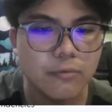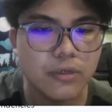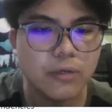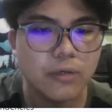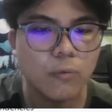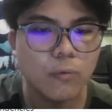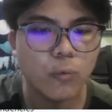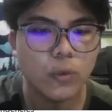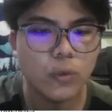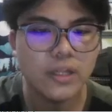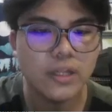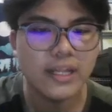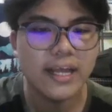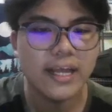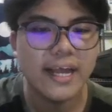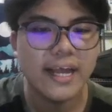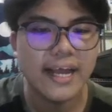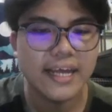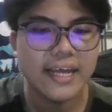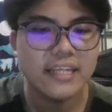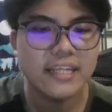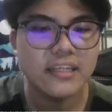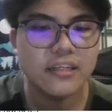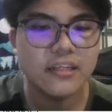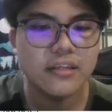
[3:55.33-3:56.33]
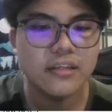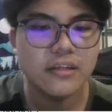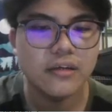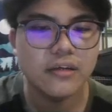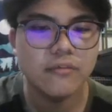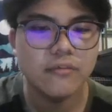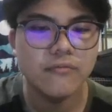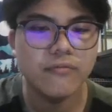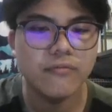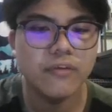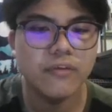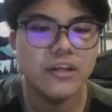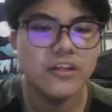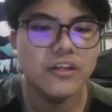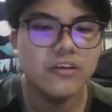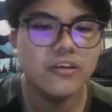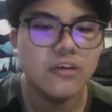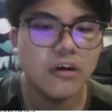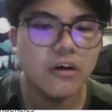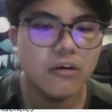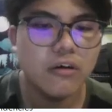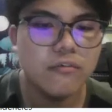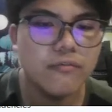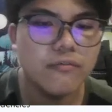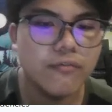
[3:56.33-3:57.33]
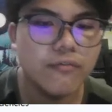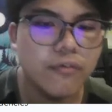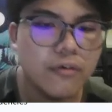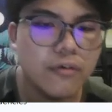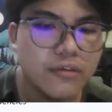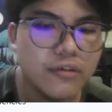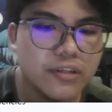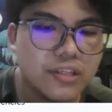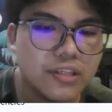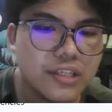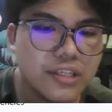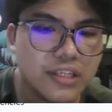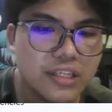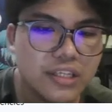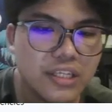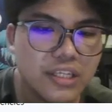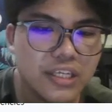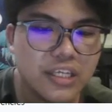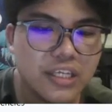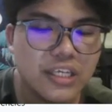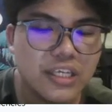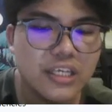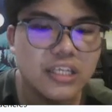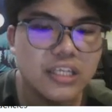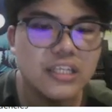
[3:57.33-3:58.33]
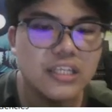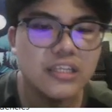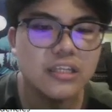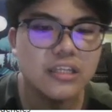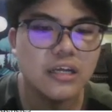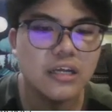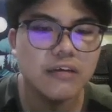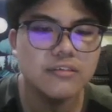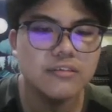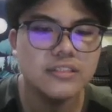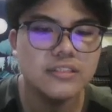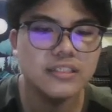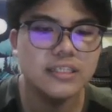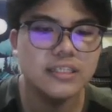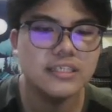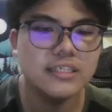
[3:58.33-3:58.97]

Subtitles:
we will add a value of 40,000